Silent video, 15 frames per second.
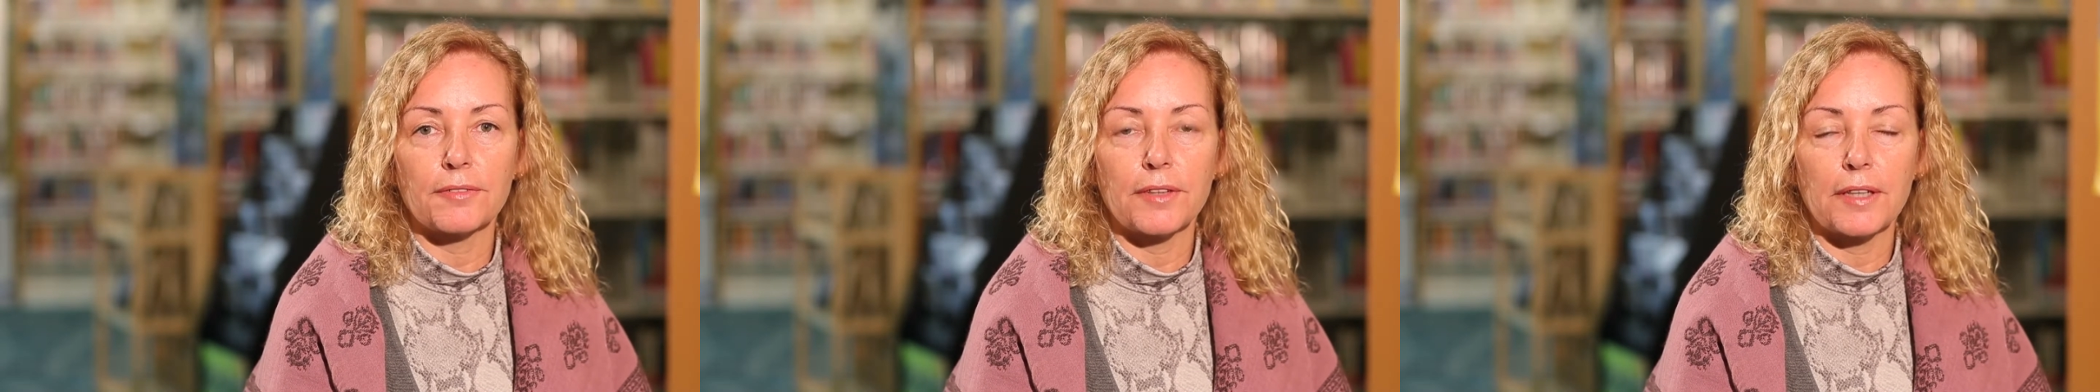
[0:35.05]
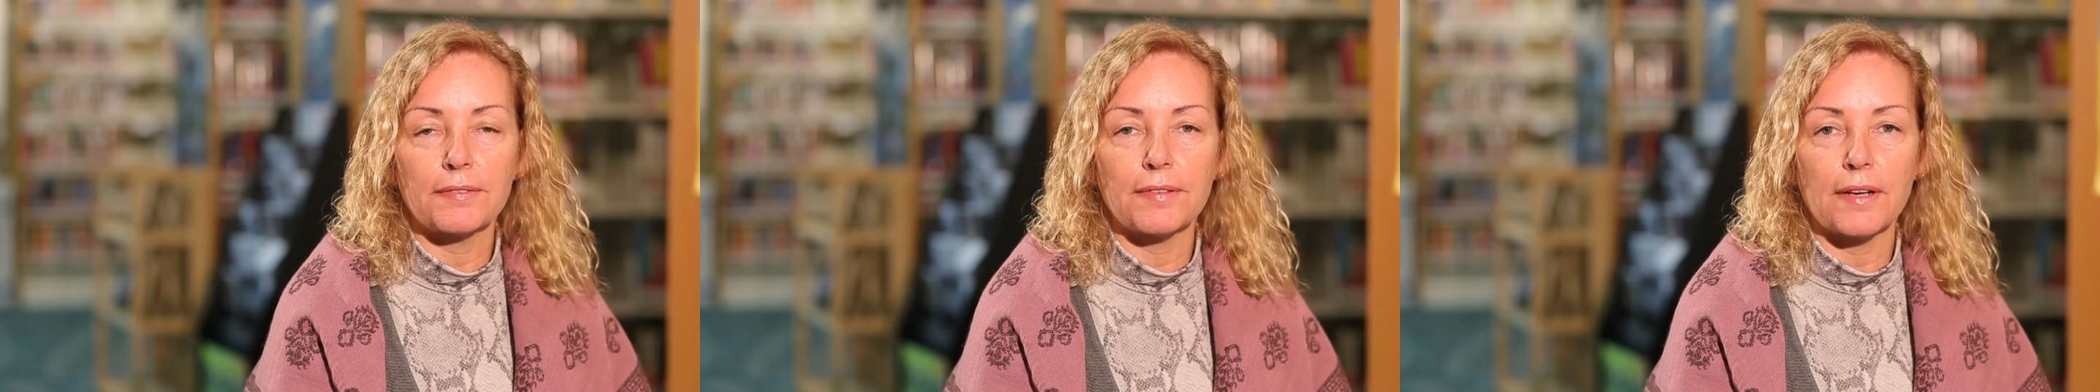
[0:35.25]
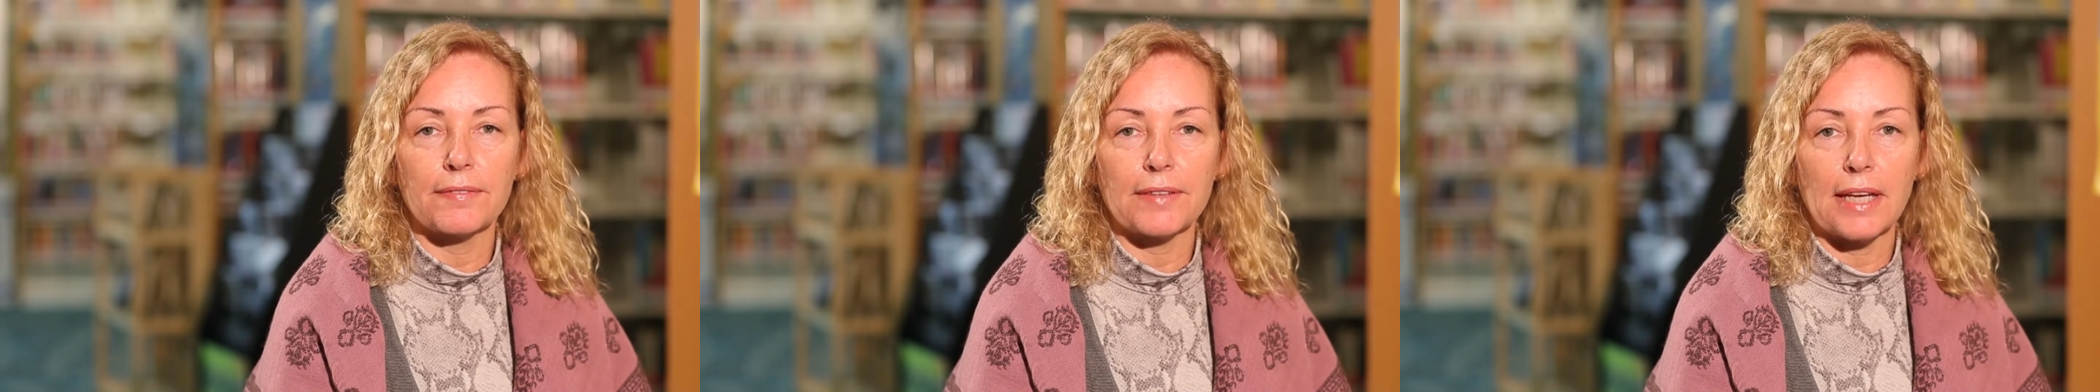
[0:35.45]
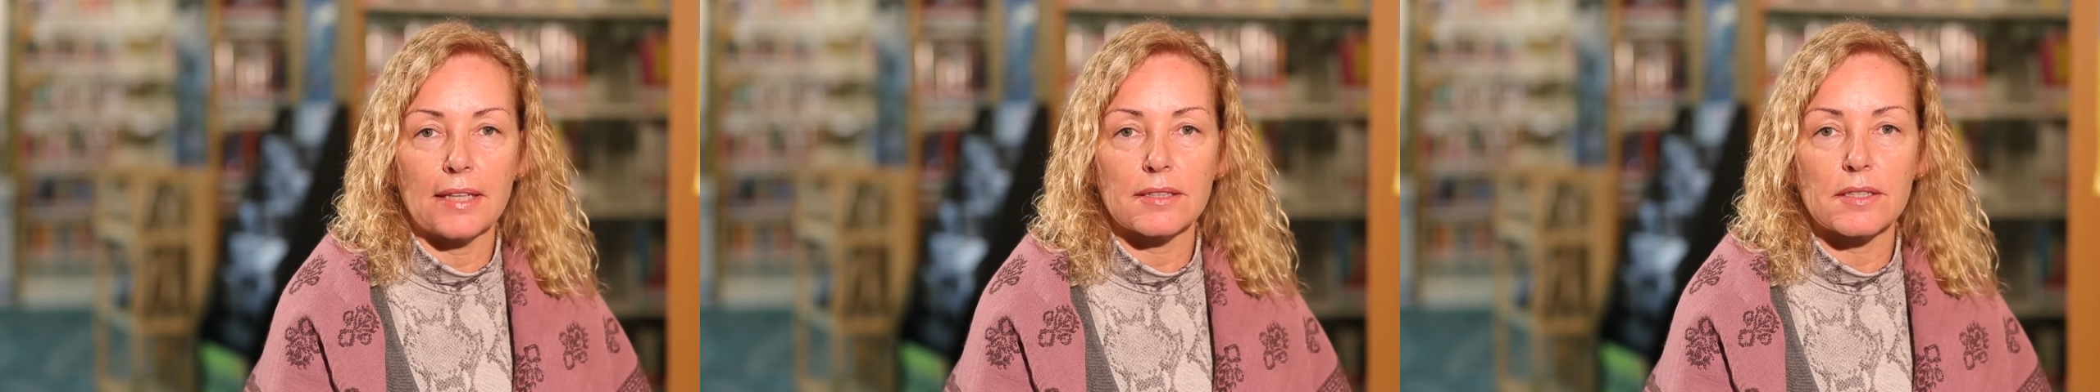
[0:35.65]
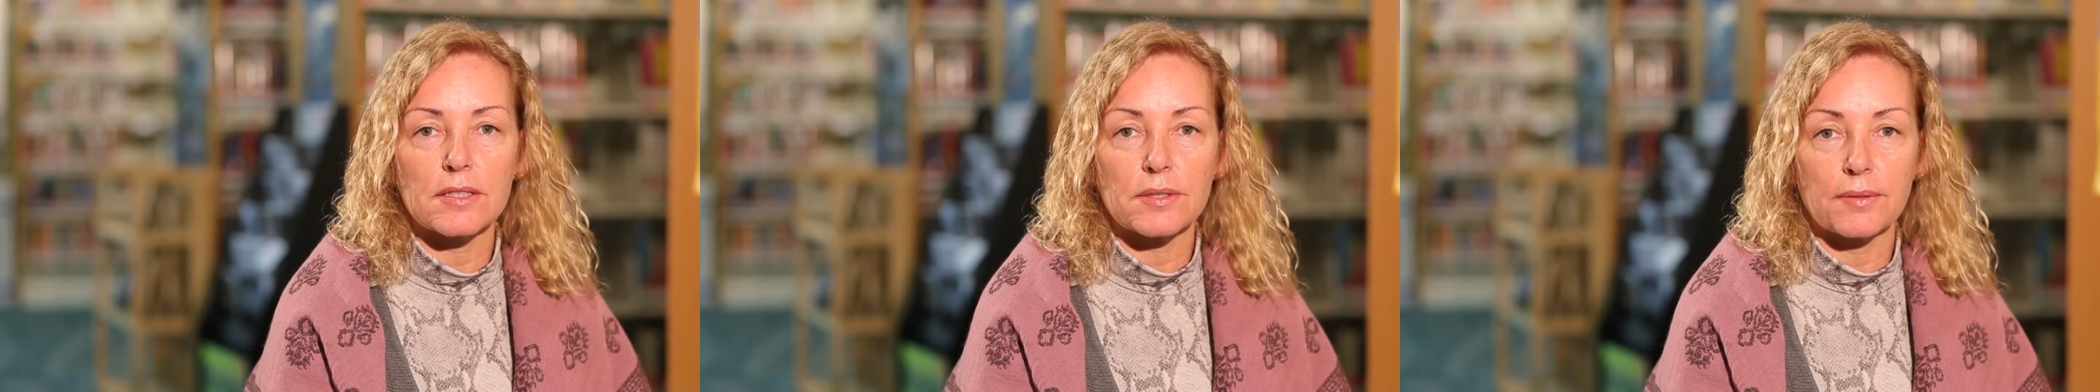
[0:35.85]

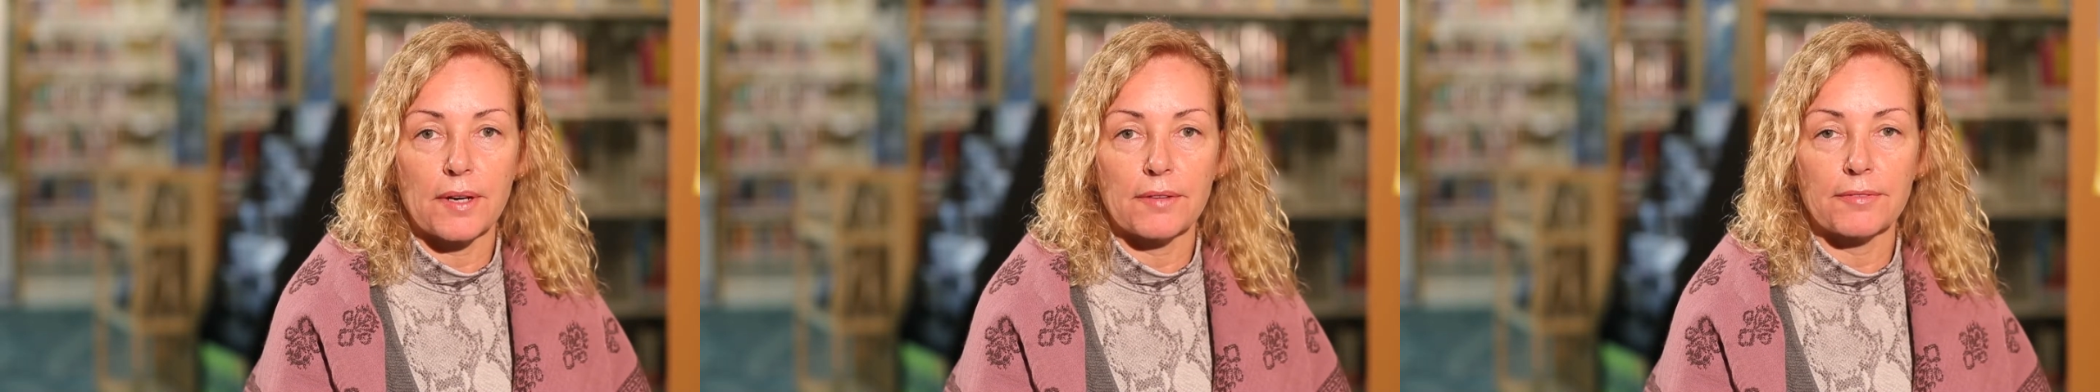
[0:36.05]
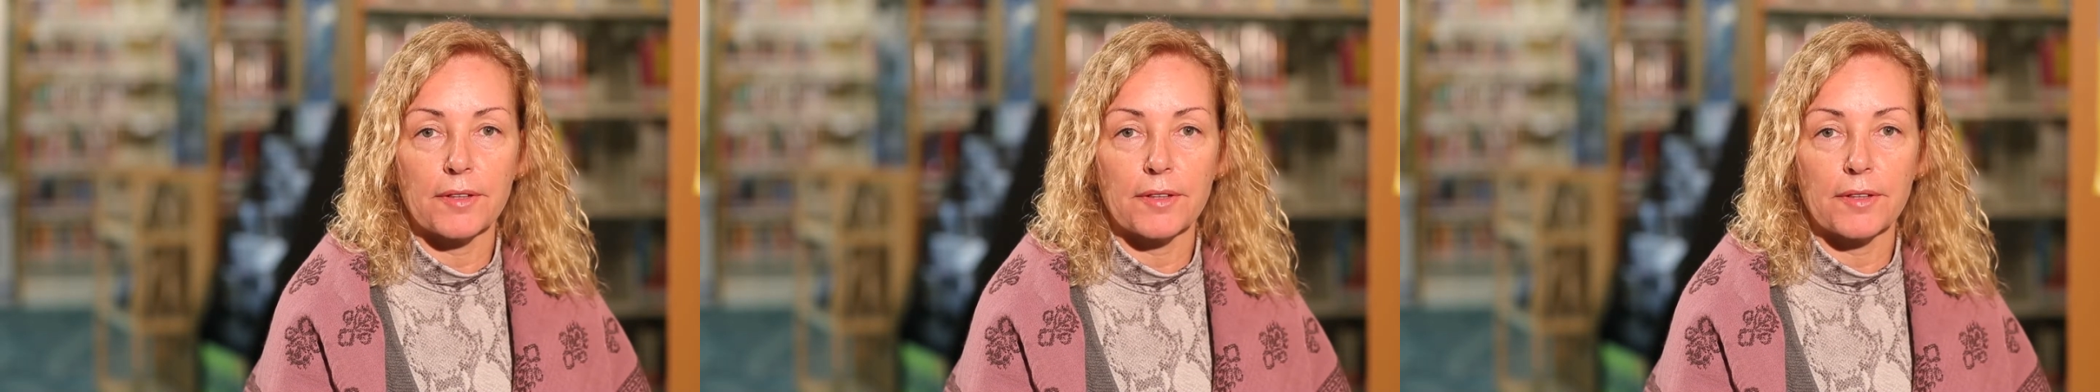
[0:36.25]
45,000 square